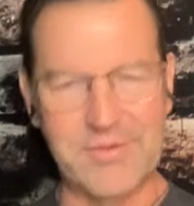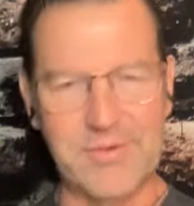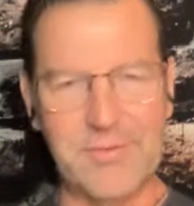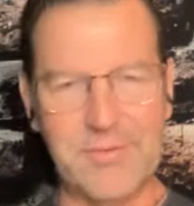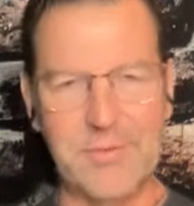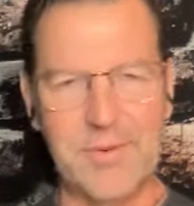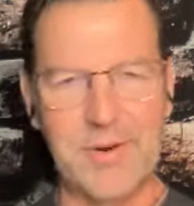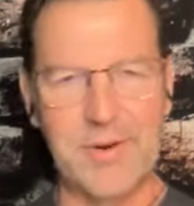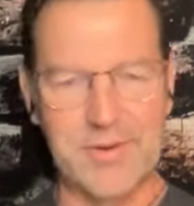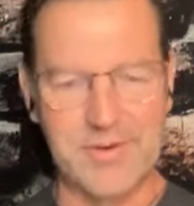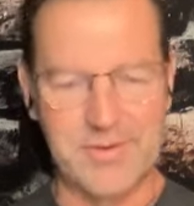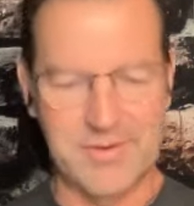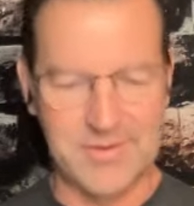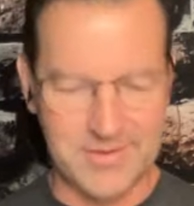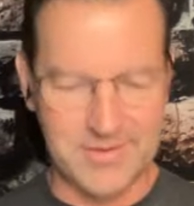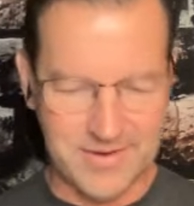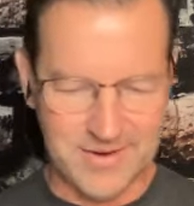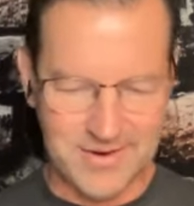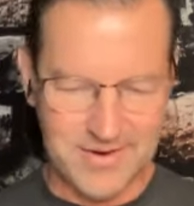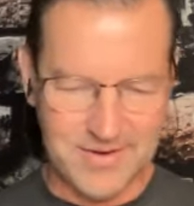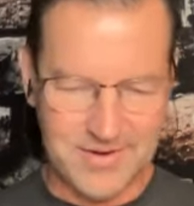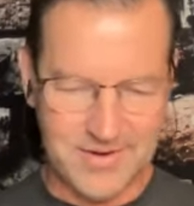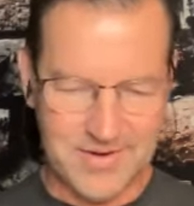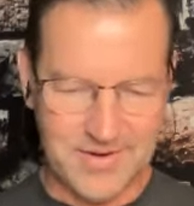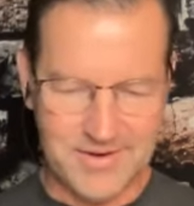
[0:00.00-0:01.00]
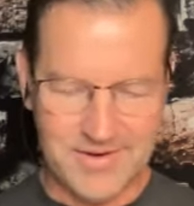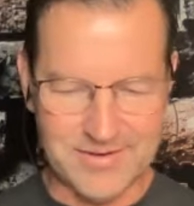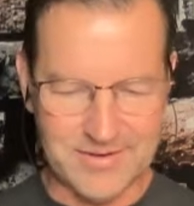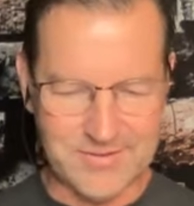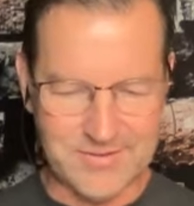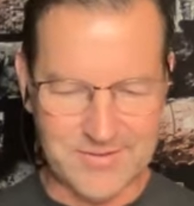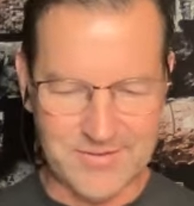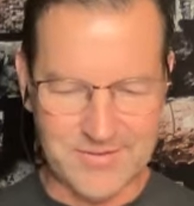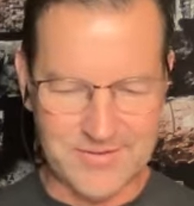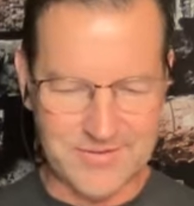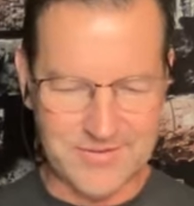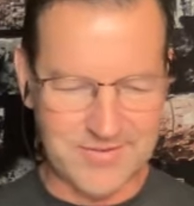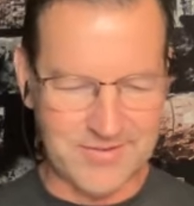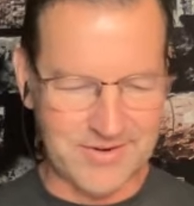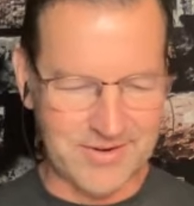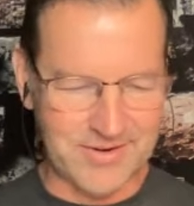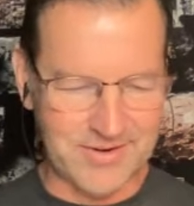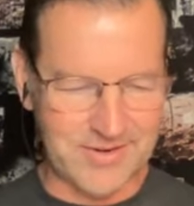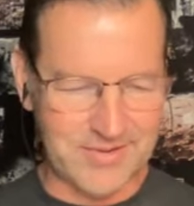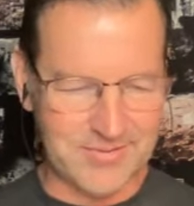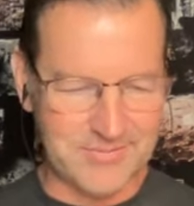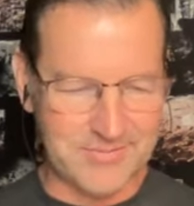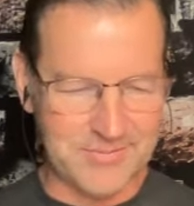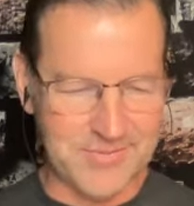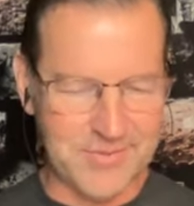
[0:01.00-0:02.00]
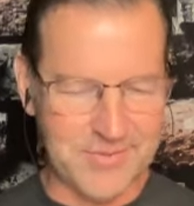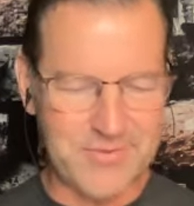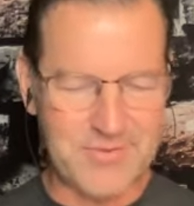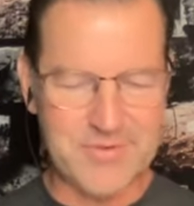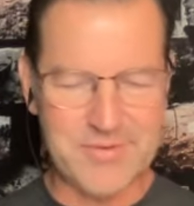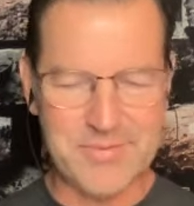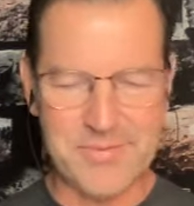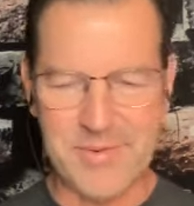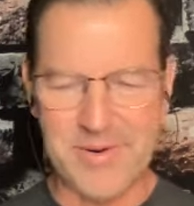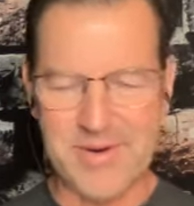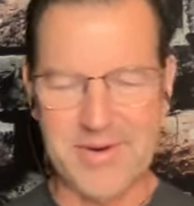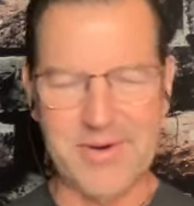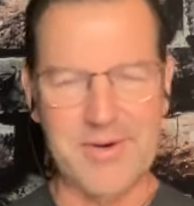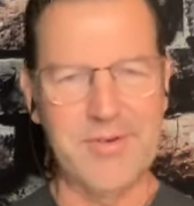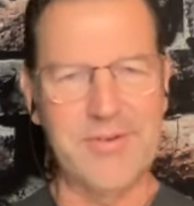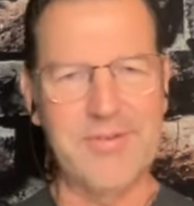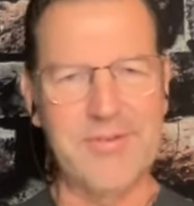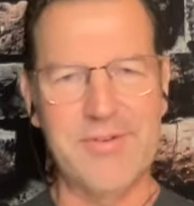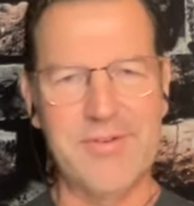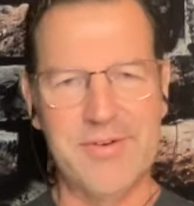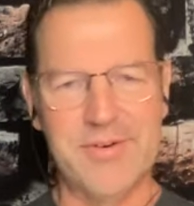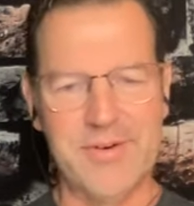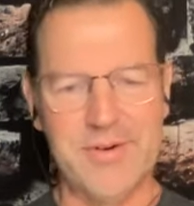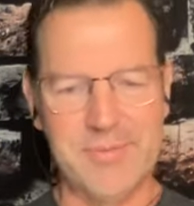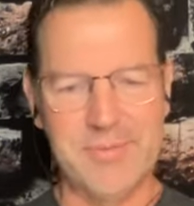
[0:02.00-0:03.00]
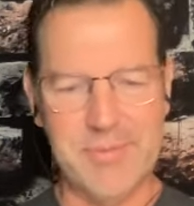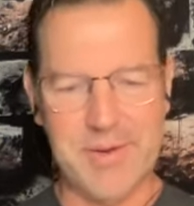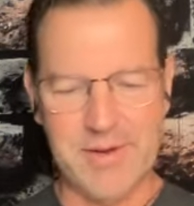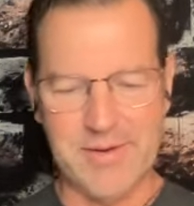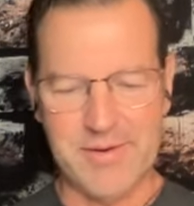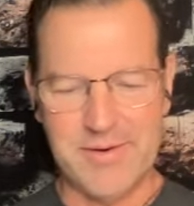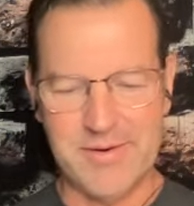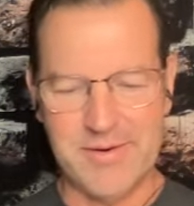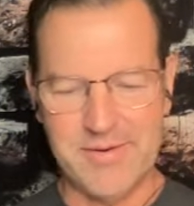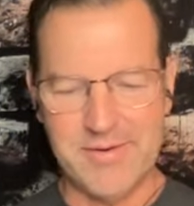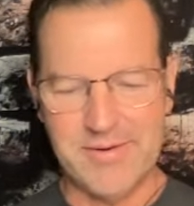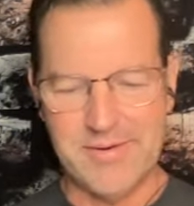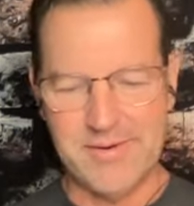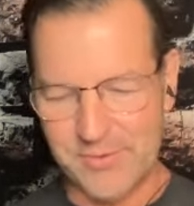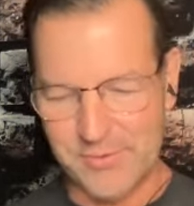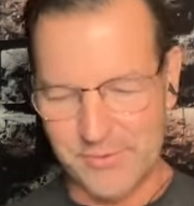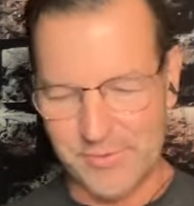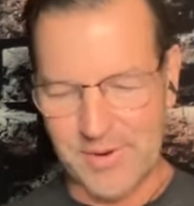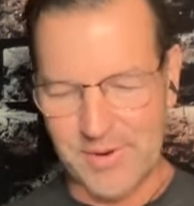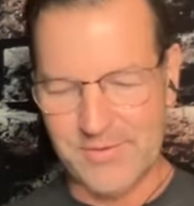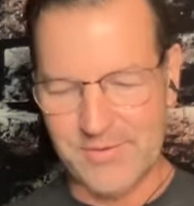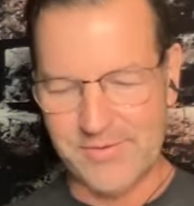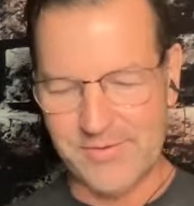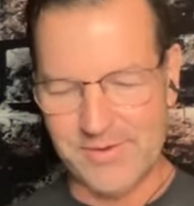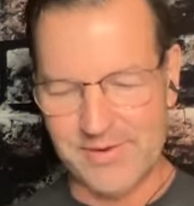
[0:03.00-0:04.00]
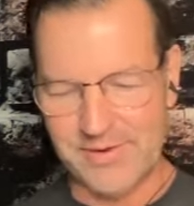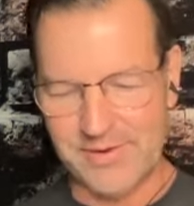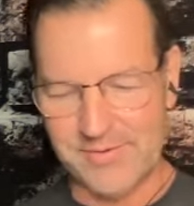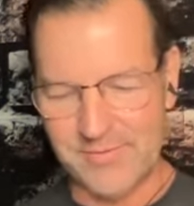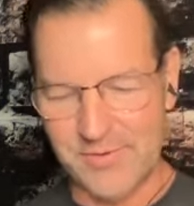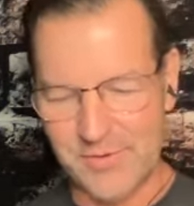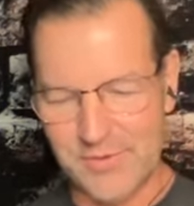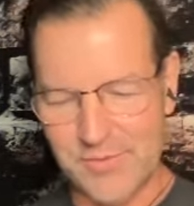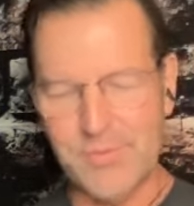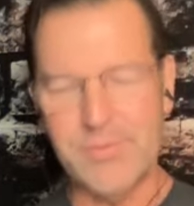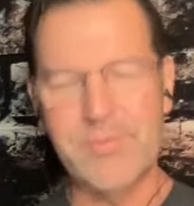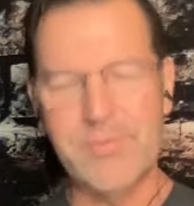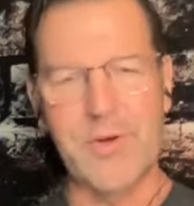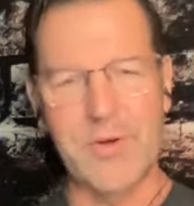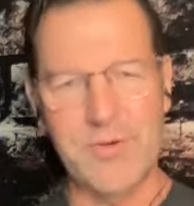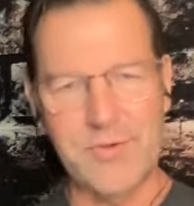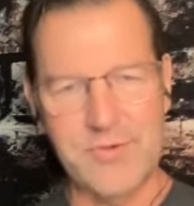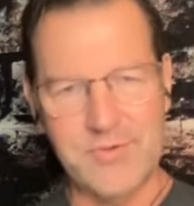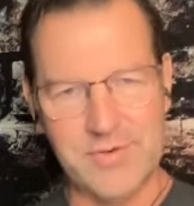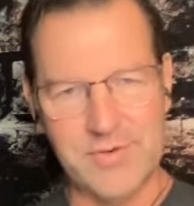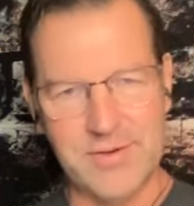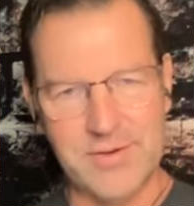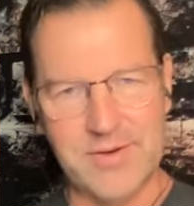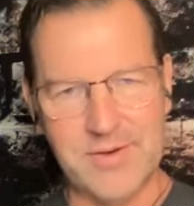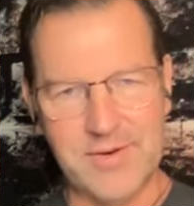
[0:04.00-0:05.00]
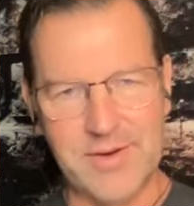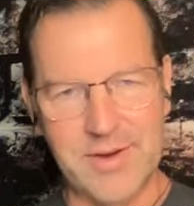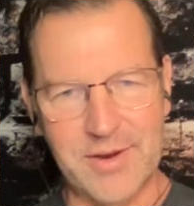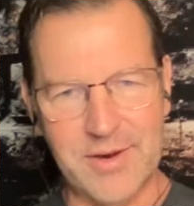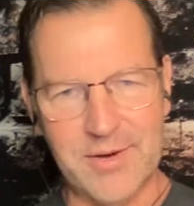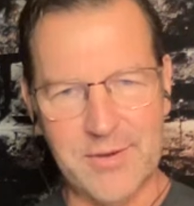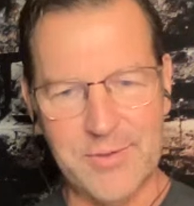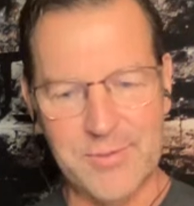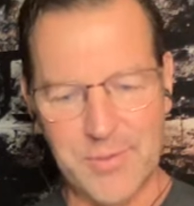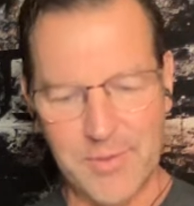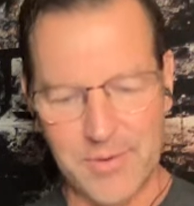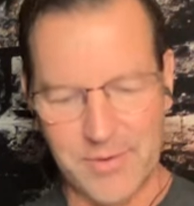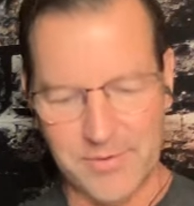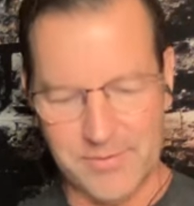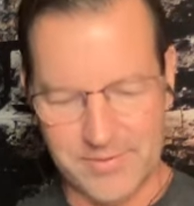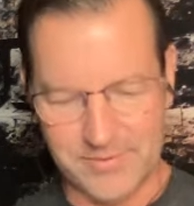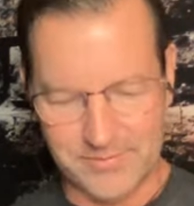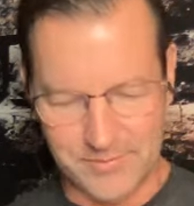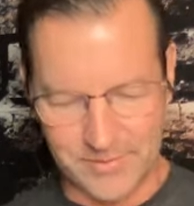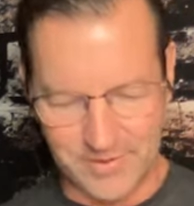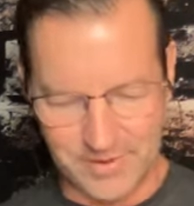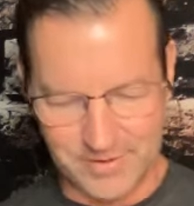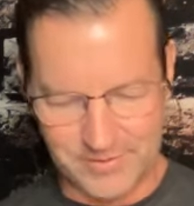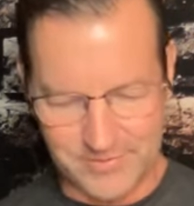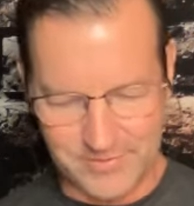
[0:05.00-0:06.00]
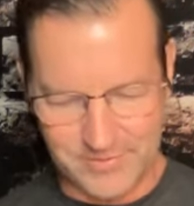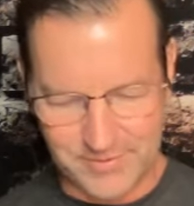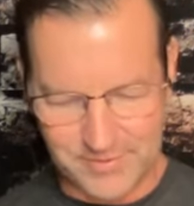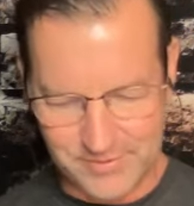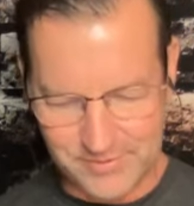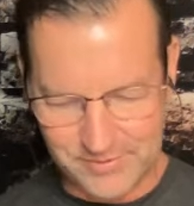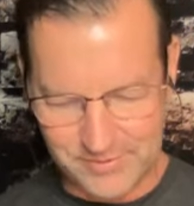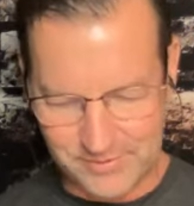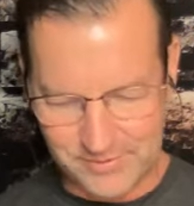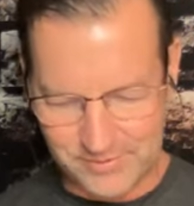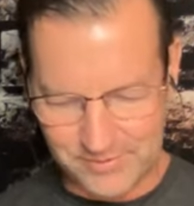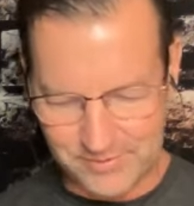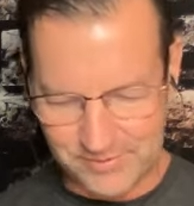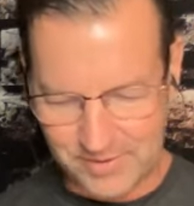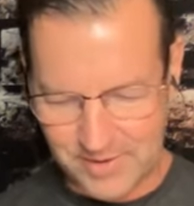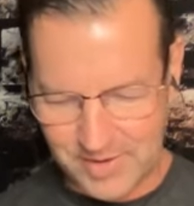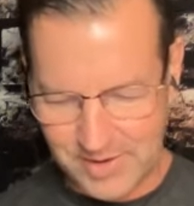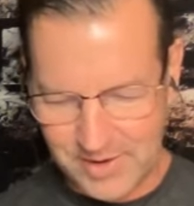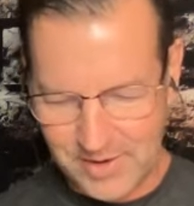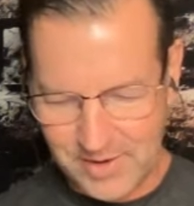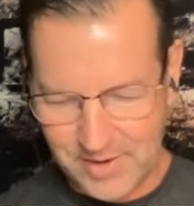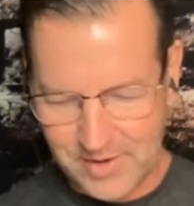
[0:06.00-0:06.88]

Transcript: And that's just music to my ears to hear about addressing visual function and quality of life issues.